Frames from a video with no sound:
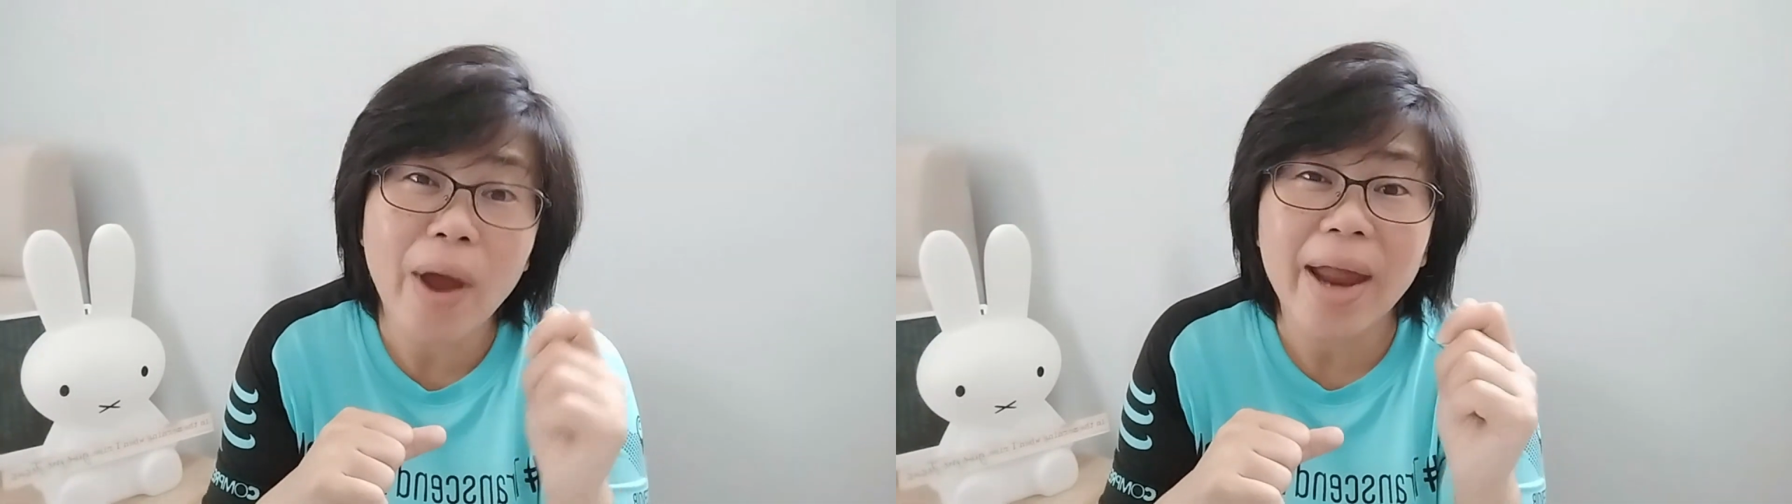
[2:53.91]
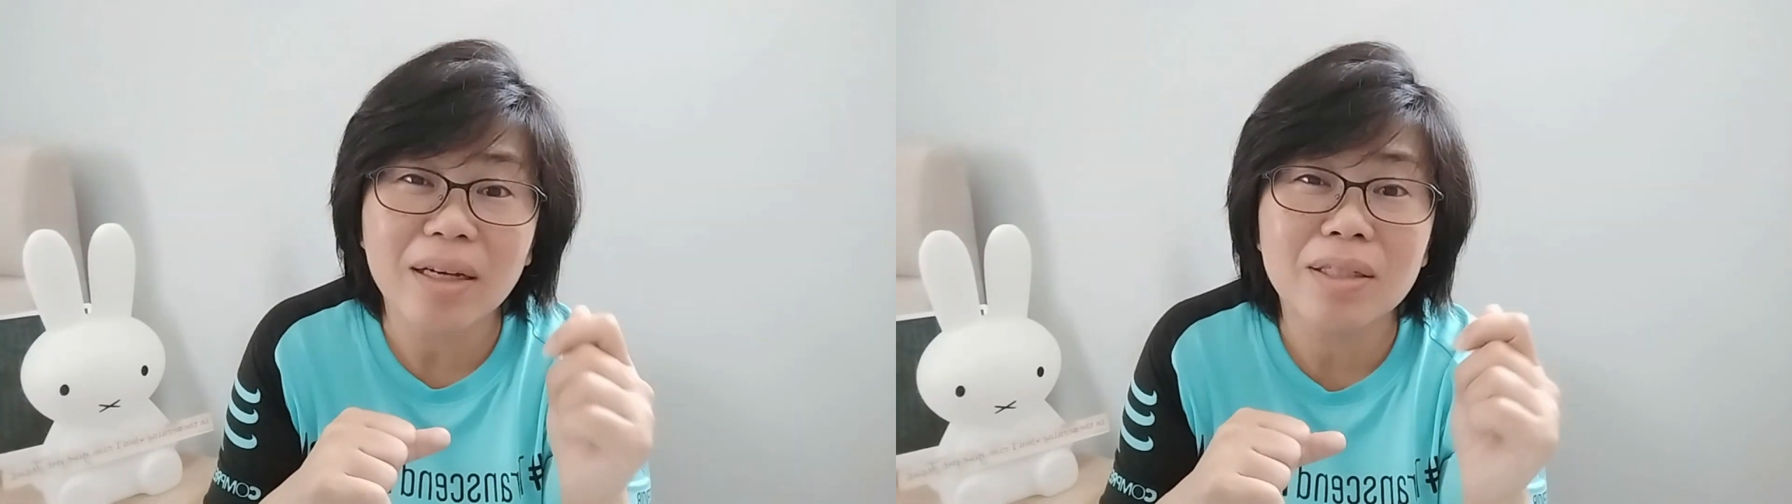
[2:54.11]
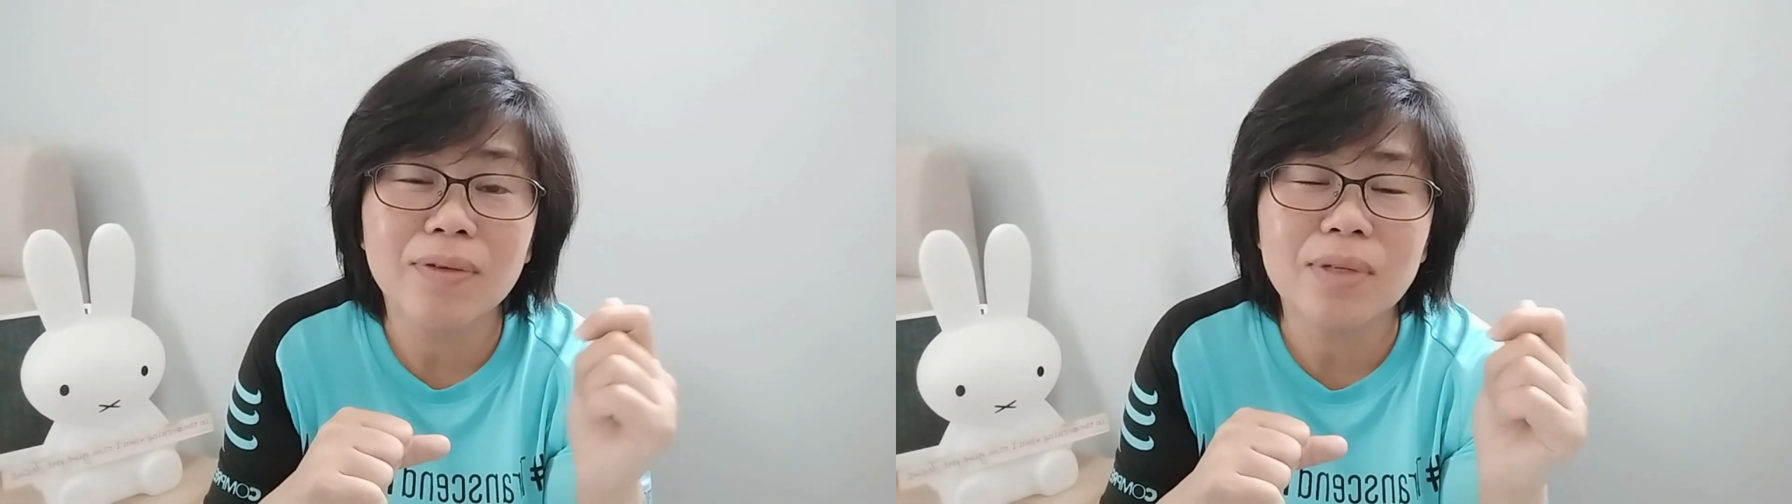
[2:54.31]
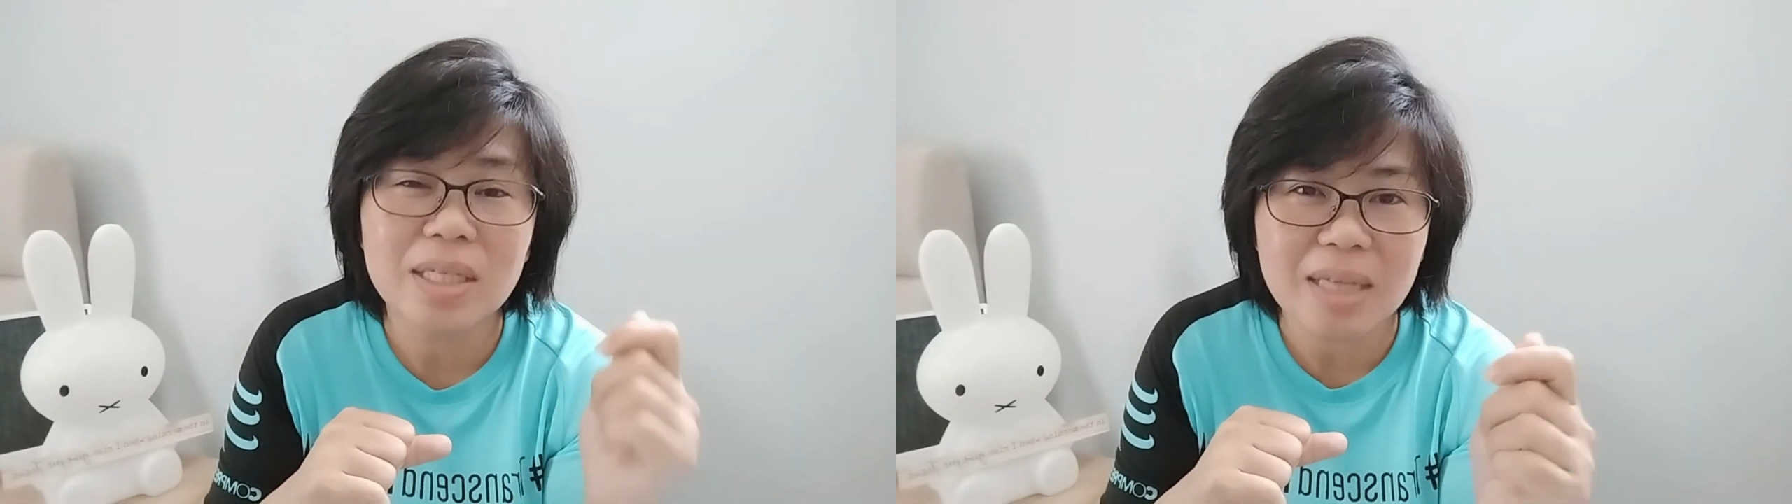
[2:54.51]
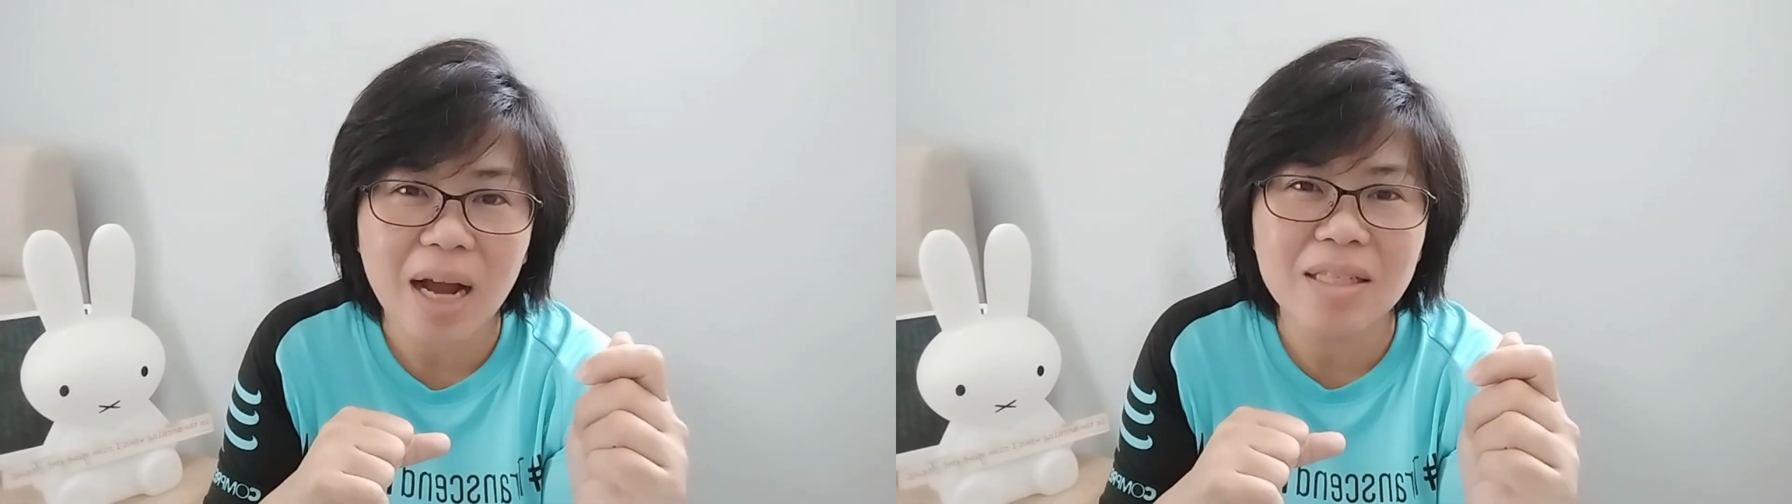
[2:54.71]
active
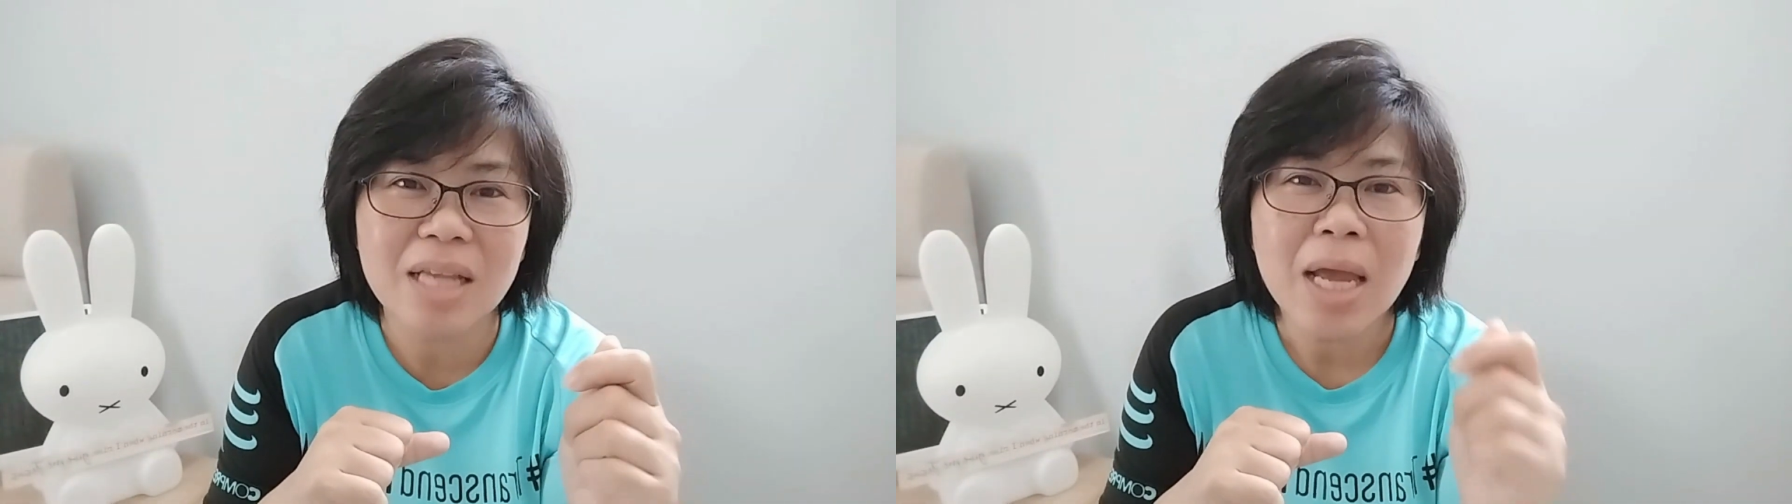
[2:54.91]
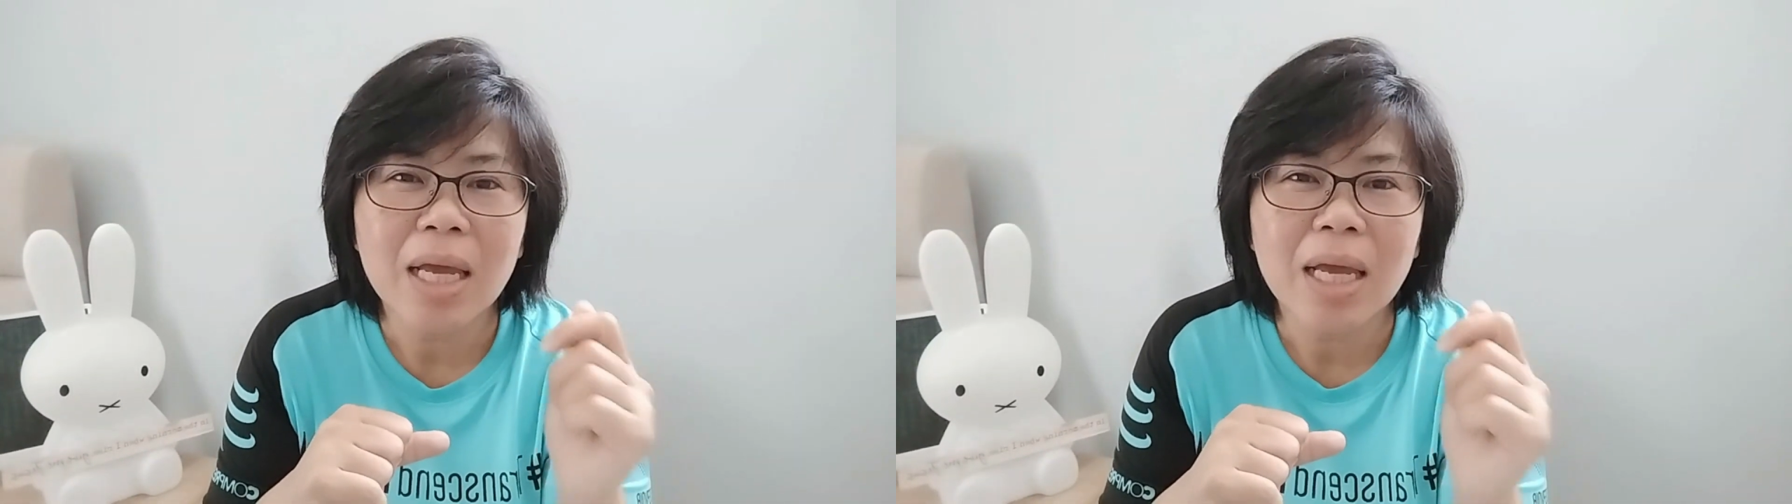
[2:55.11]
stance